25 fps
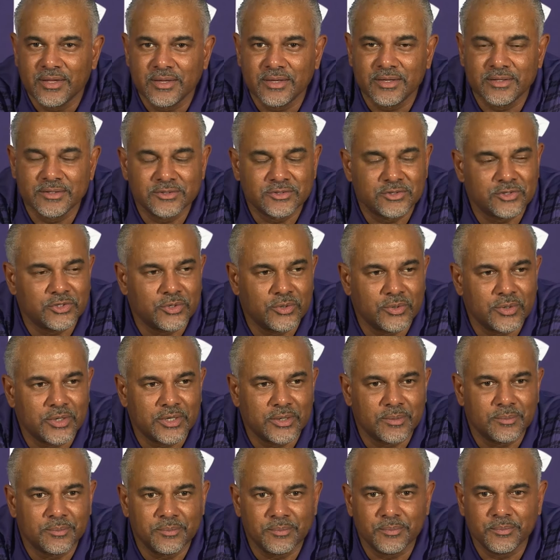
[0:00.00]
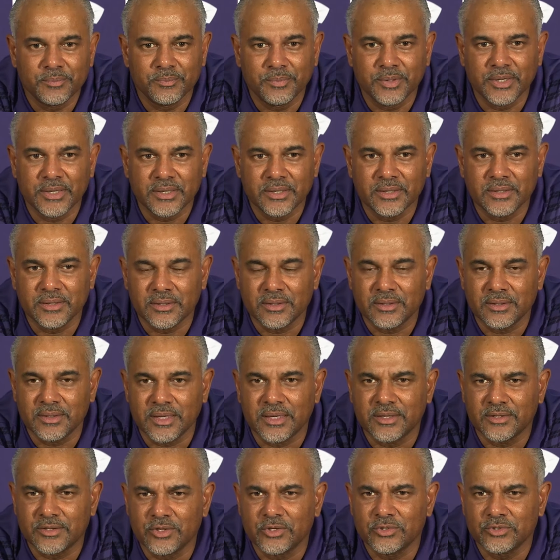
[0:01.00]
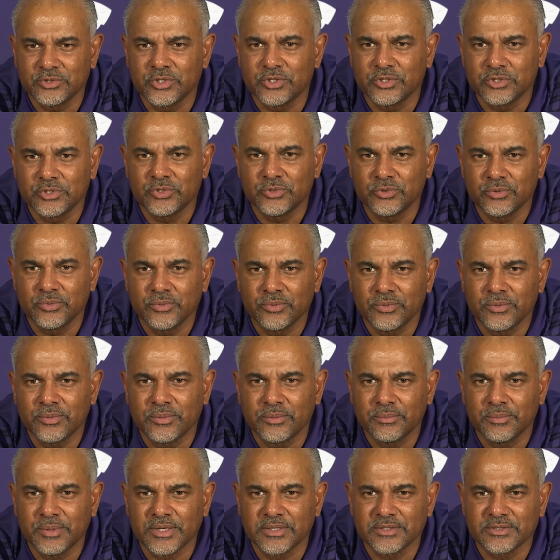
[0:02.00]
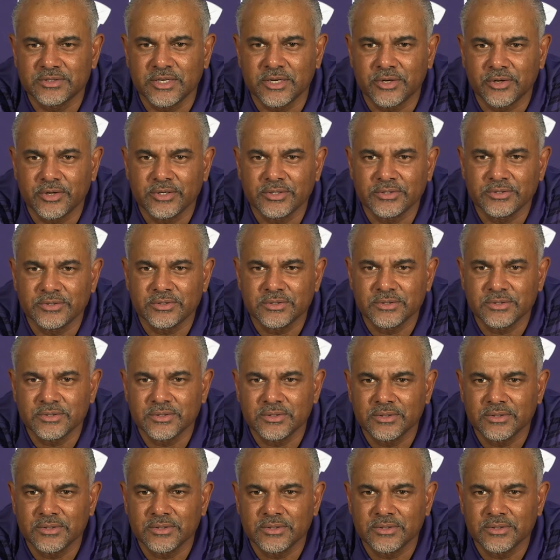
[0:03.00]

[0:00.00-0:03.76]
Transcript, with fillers: and so um, but that those are the two biggest areas.